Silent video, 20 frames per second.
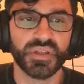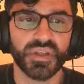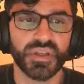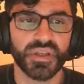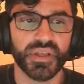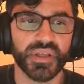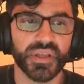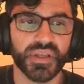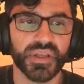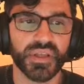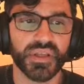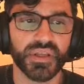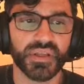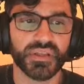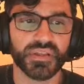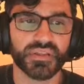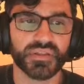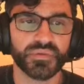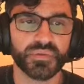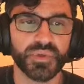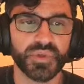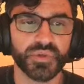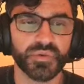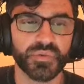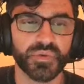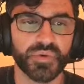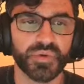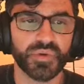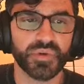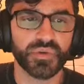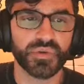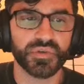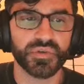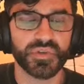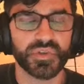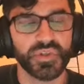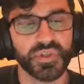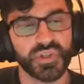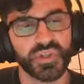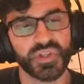and we will
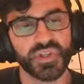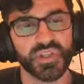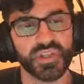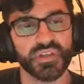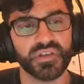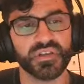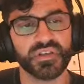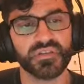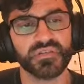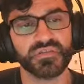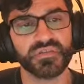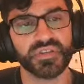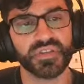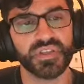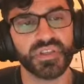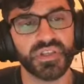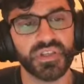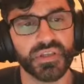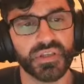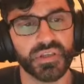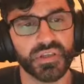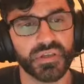give the